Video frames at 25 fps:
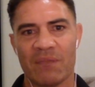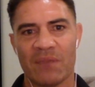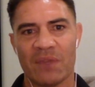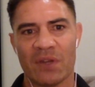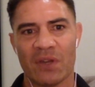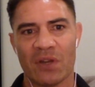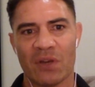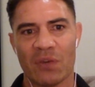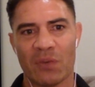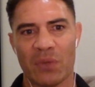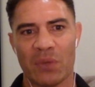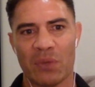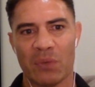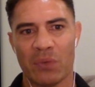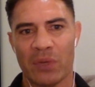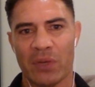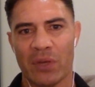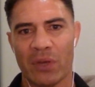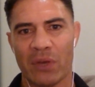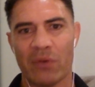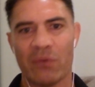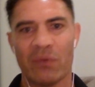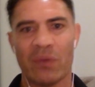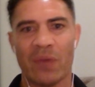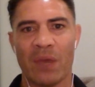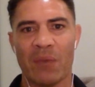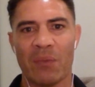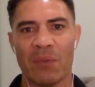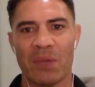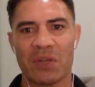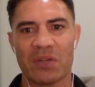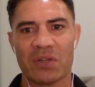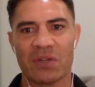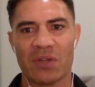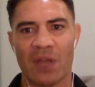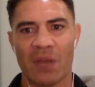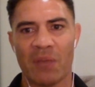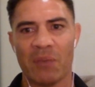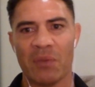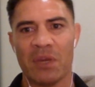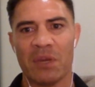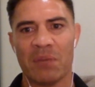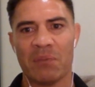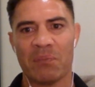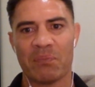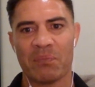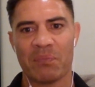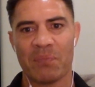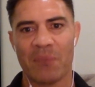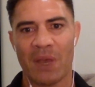We know how many